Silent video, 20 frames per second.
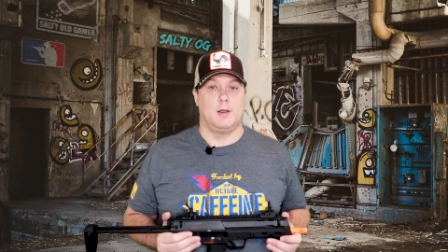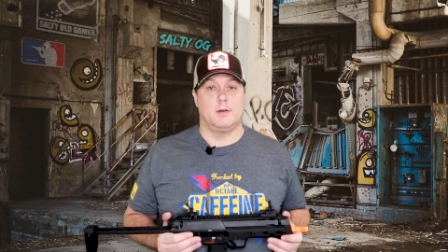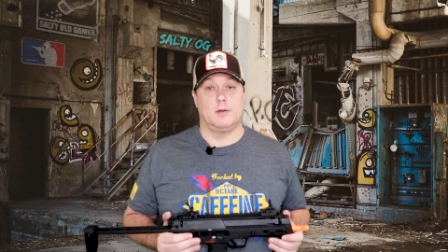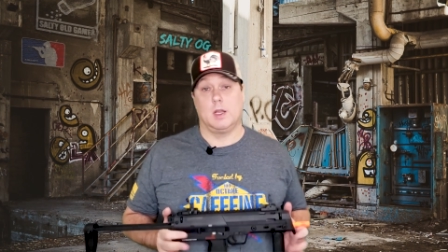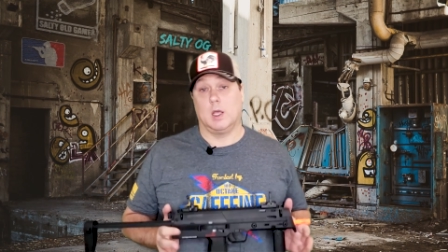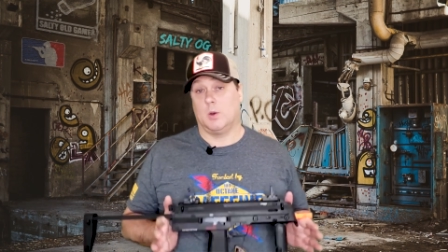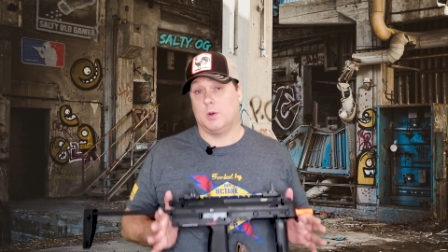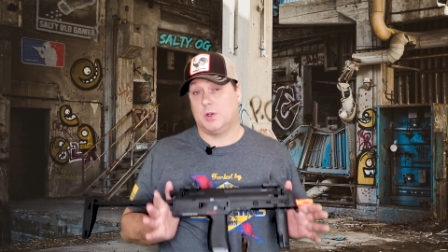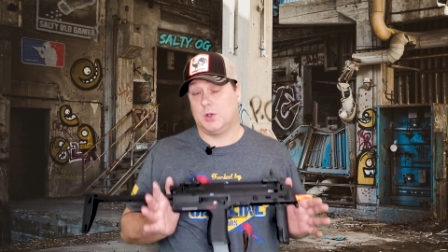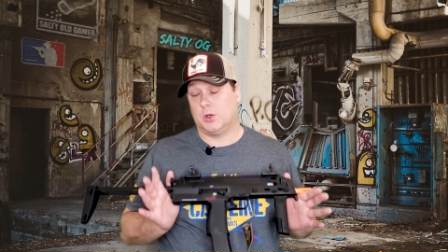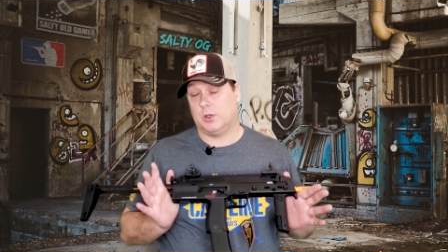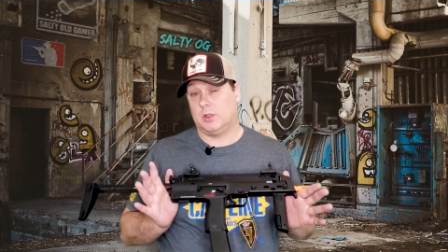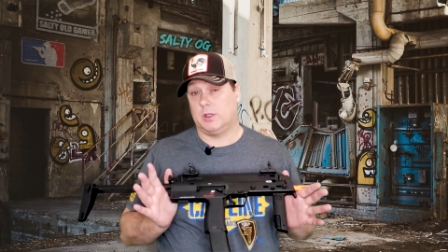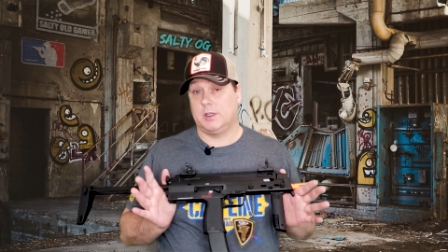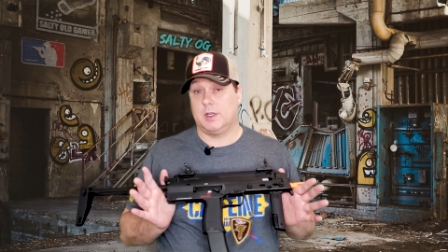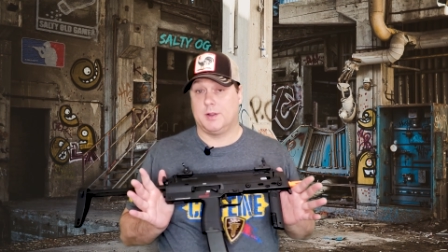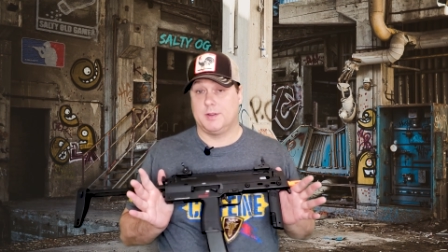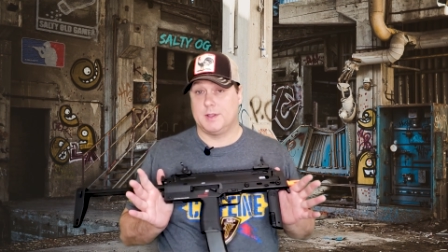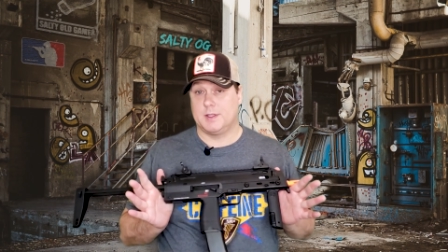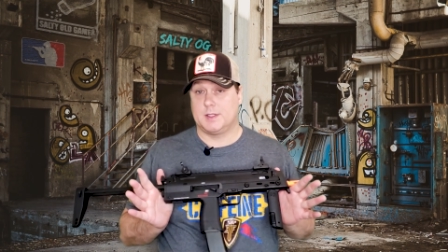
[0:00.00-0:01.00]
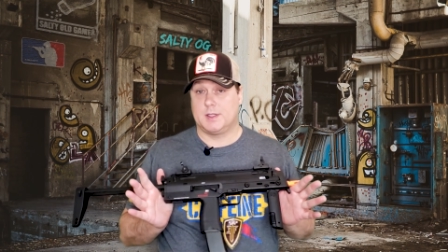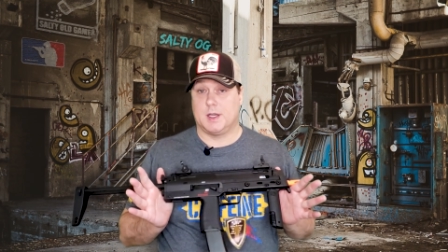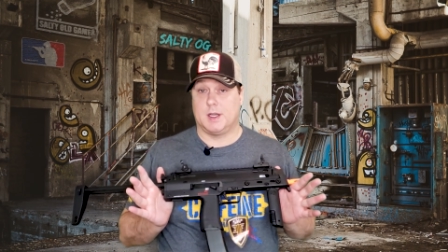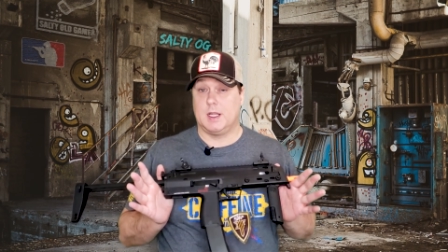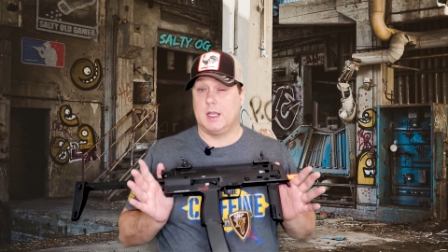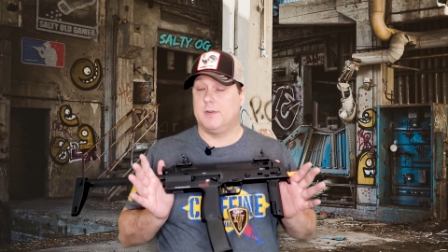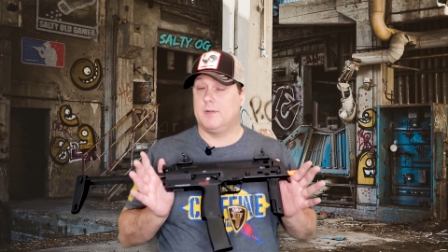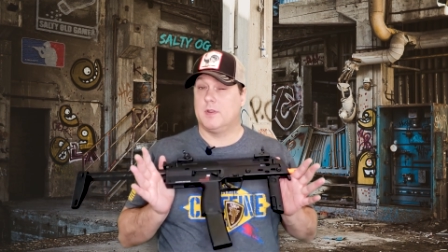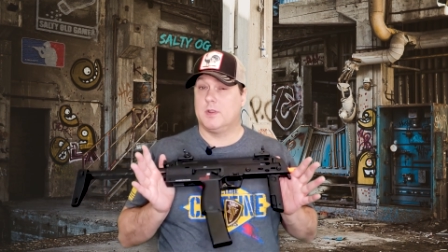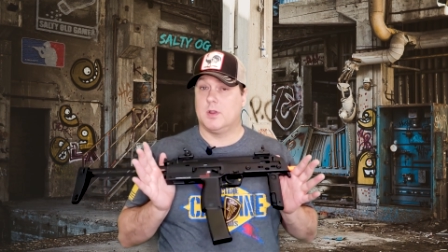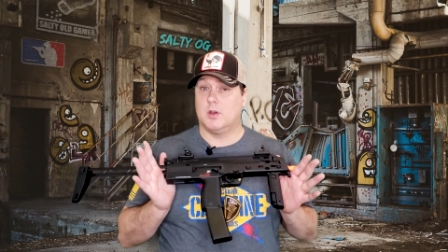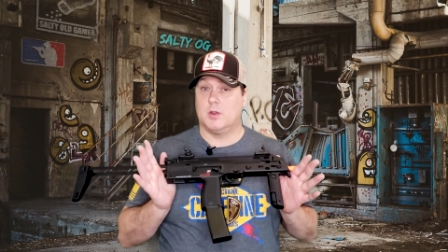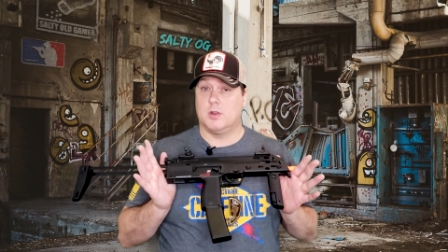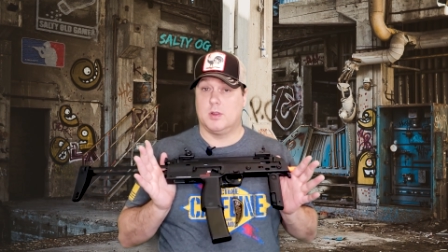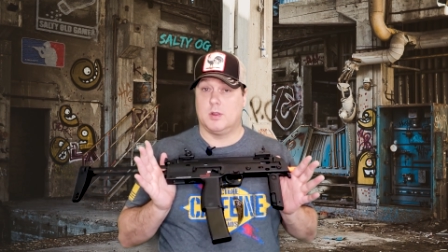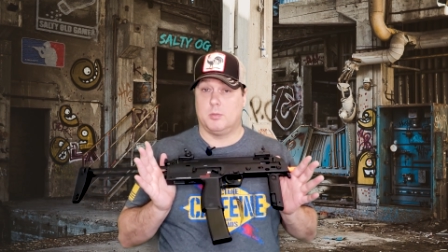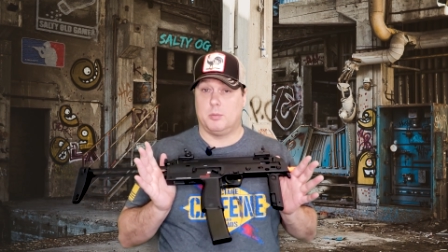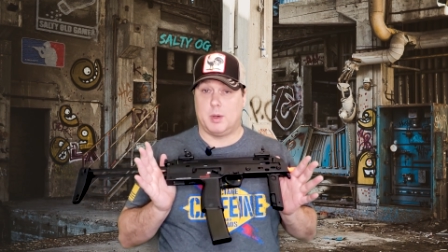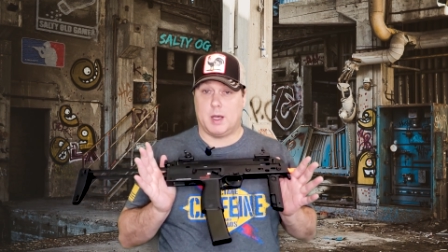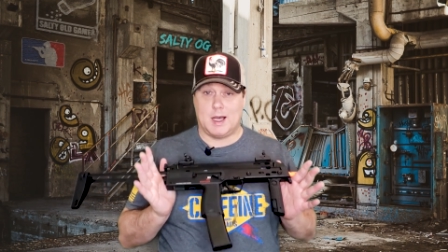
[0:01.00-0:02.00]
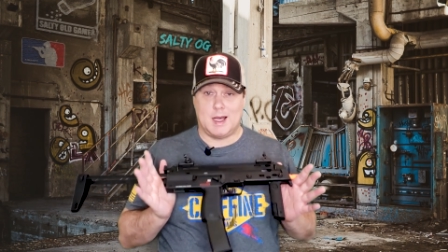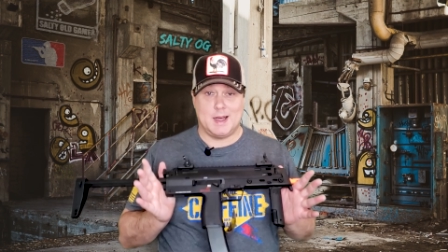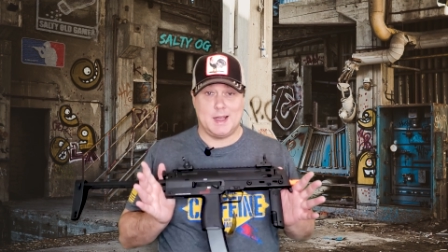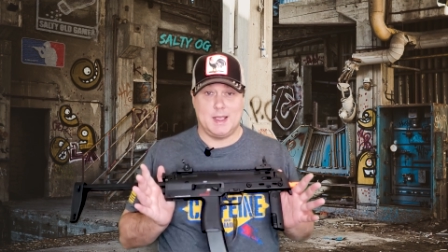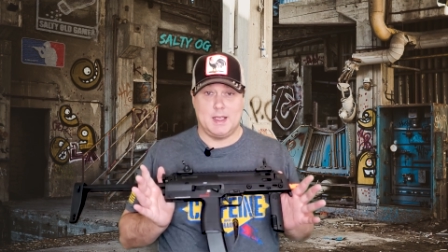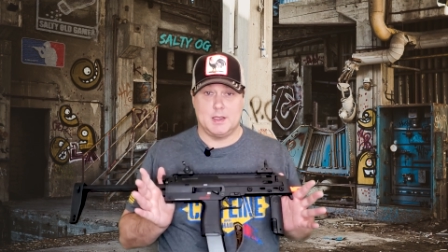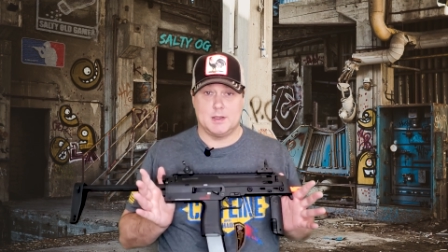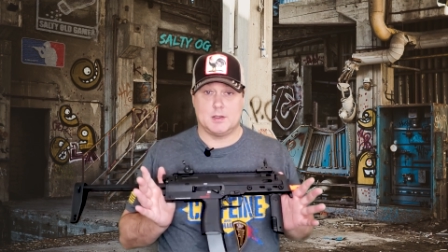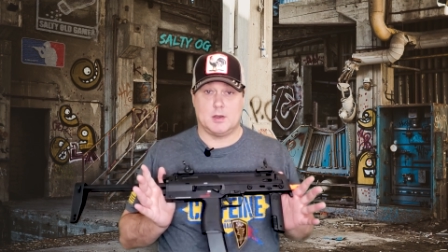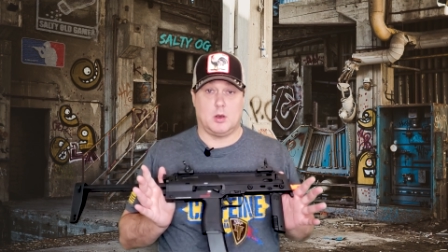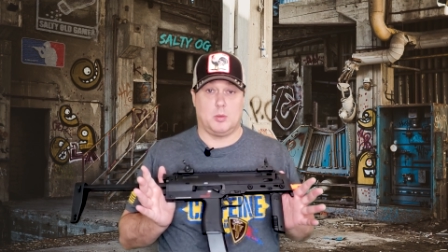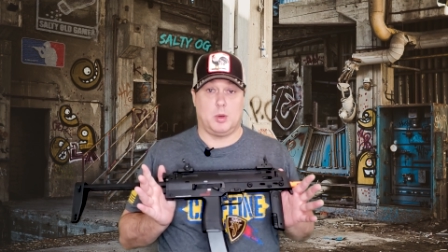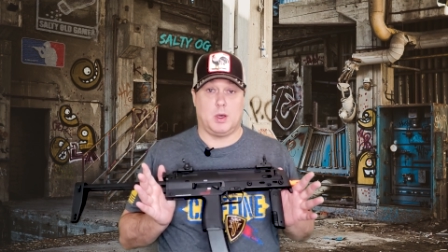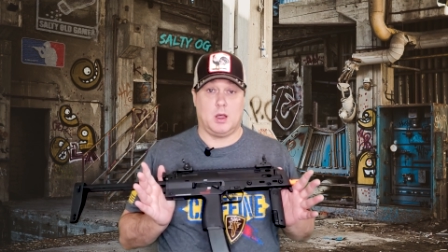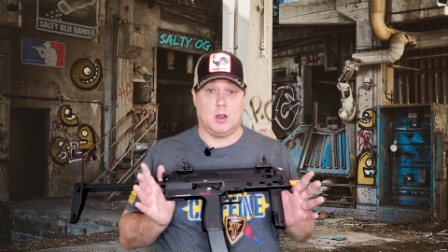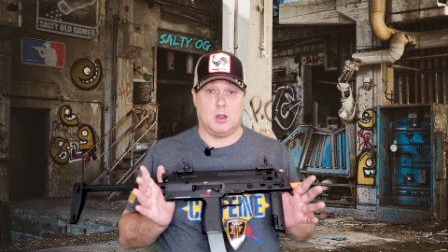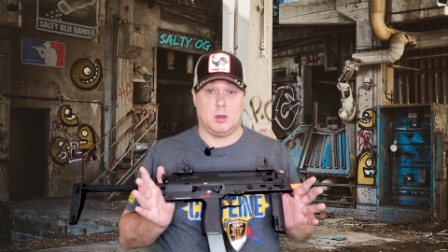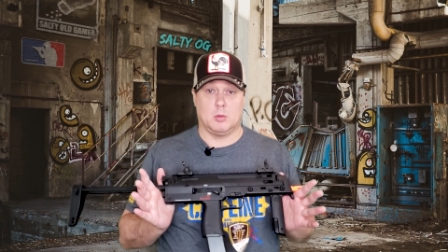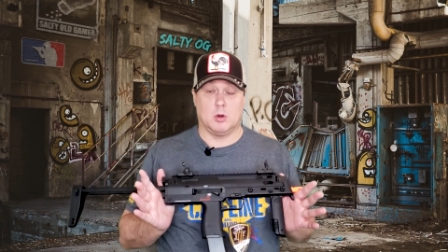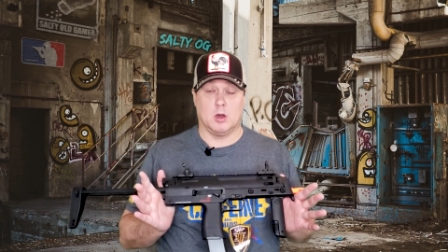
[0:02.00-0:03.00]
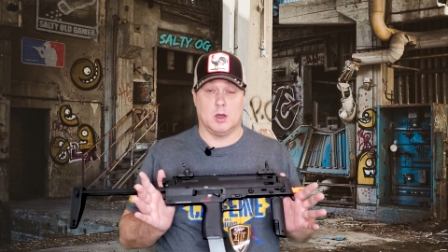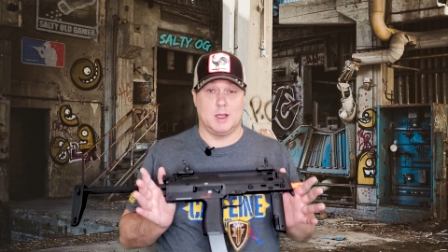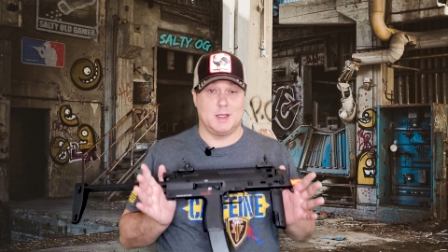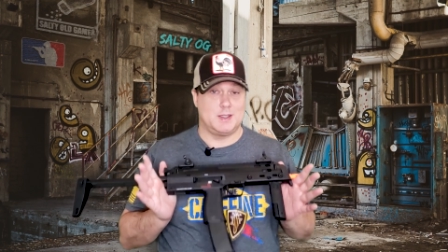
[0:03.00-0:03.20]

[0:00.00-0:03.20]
Now internally on this gun, even though the body is all polymer,